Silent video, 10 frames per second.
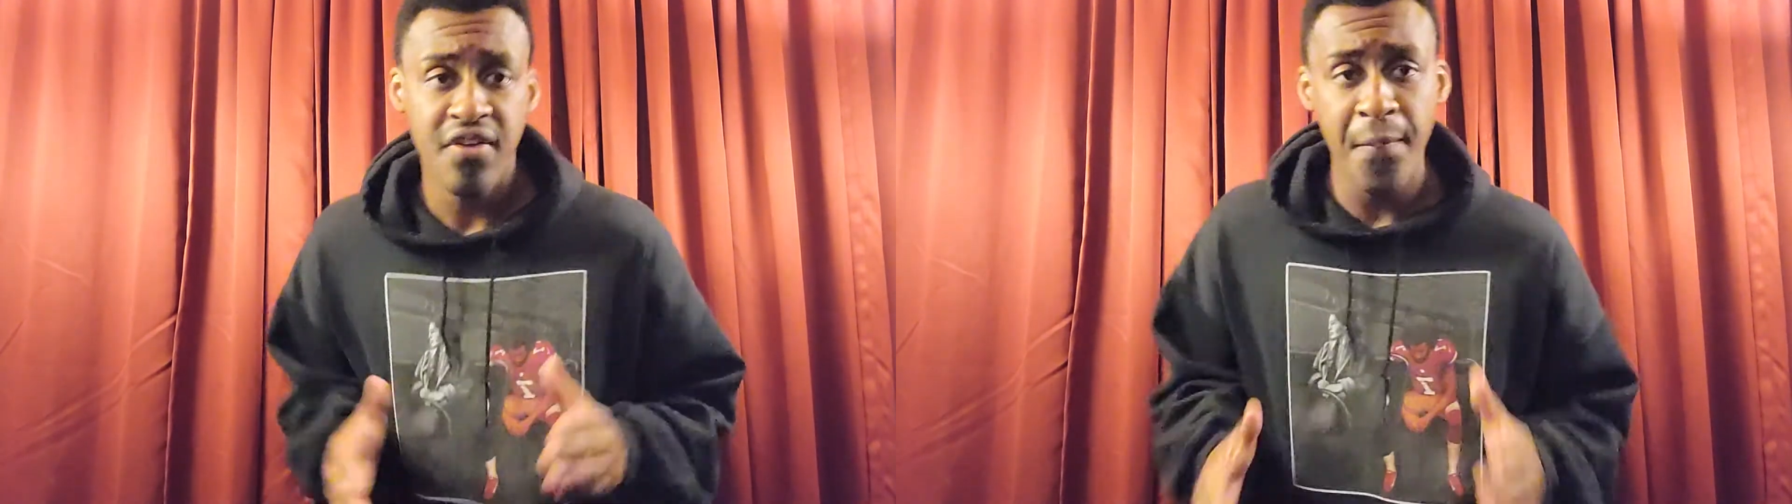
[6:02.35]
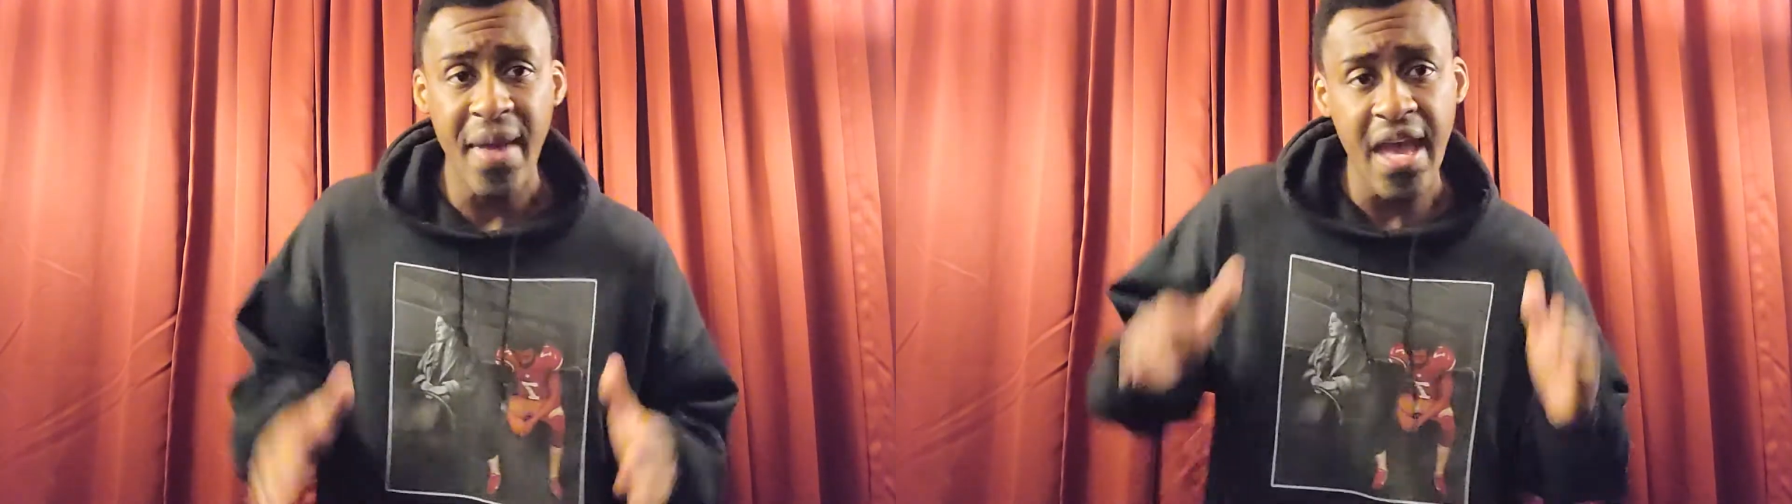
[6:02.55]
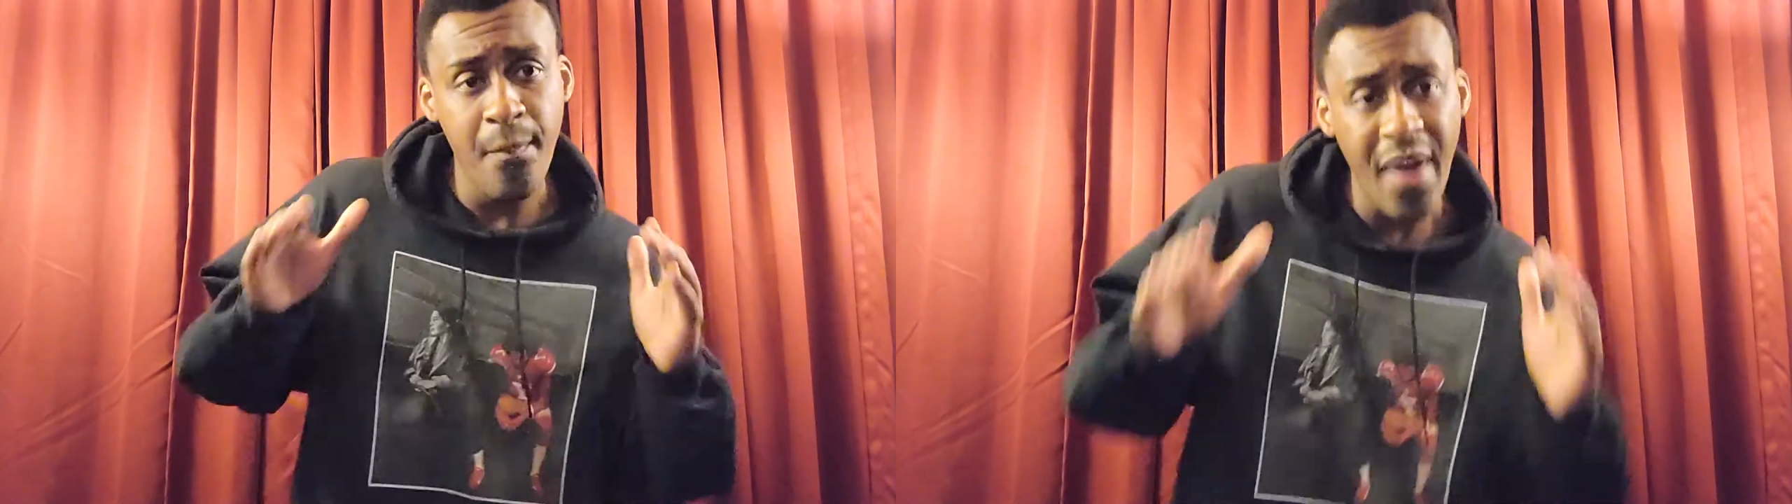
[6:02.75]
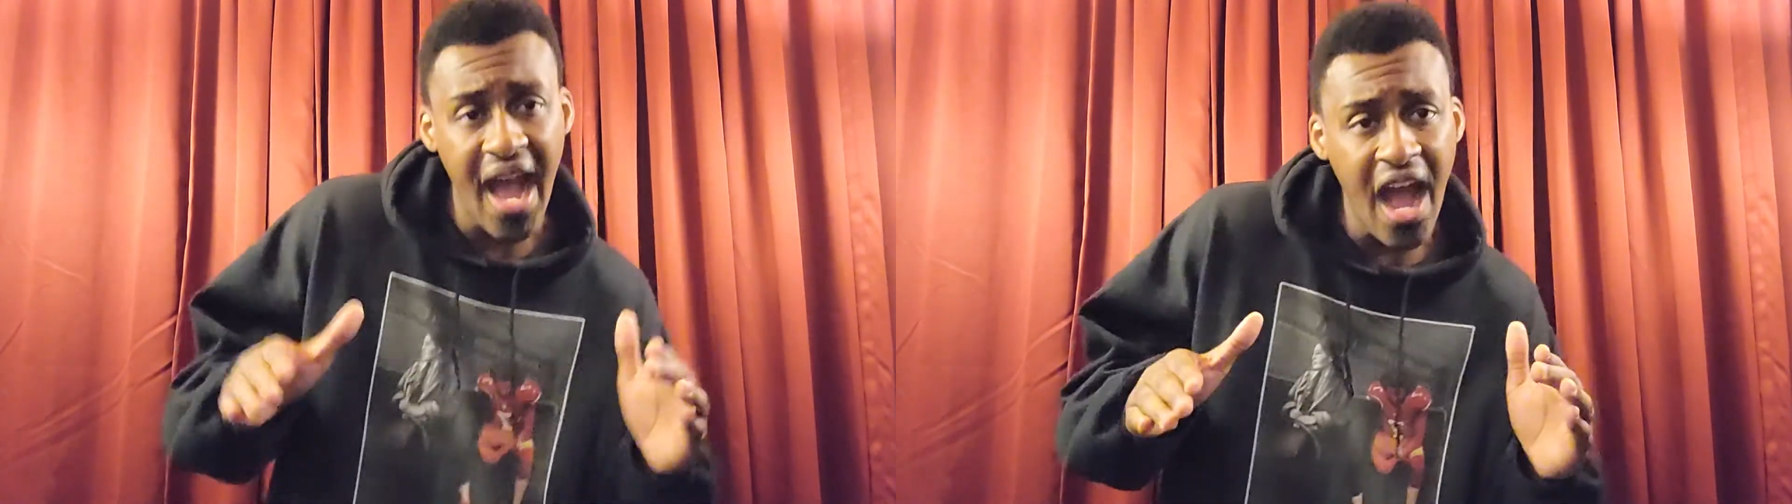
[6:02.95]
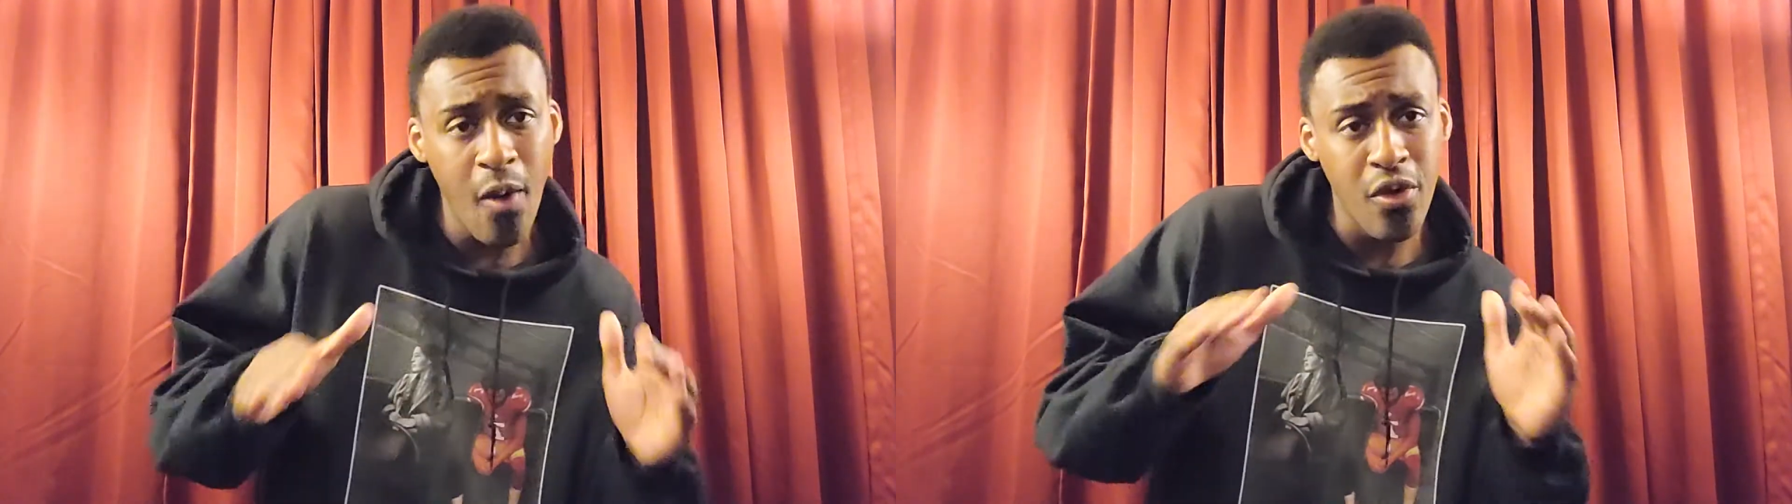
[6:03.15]
for
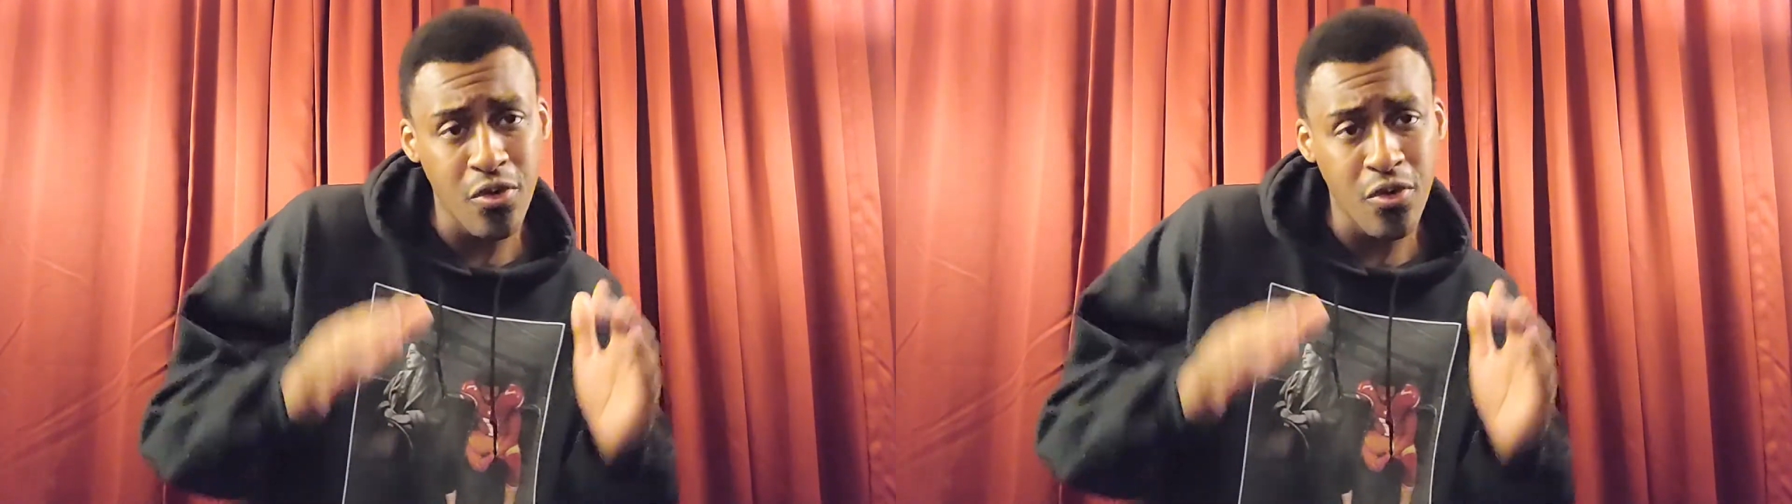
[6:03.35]
manpower,